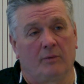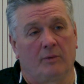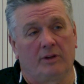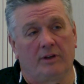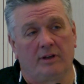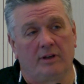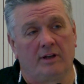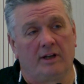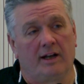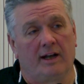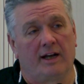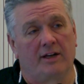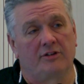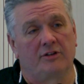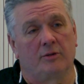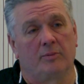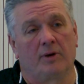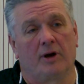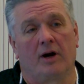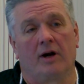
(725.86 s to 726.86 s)
within the
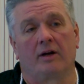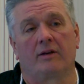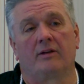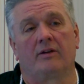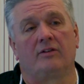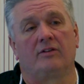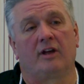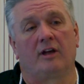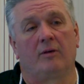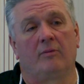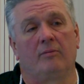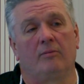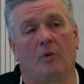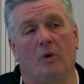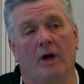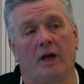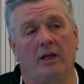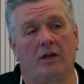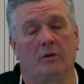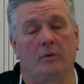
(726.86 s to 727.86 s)
national park the same
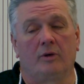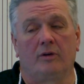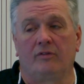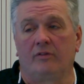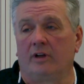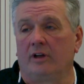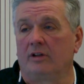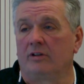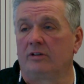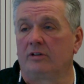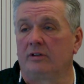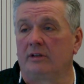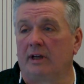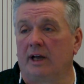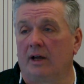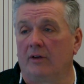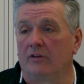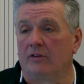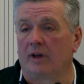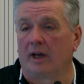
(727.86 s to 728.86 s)
way you would fish
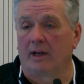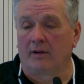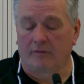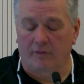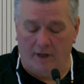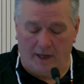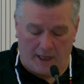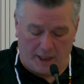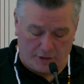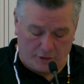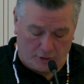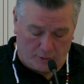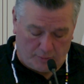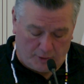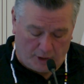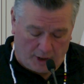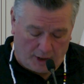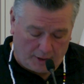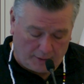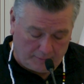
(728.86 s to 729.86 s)
outside of the national
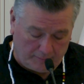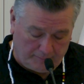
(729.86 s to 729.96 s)
park.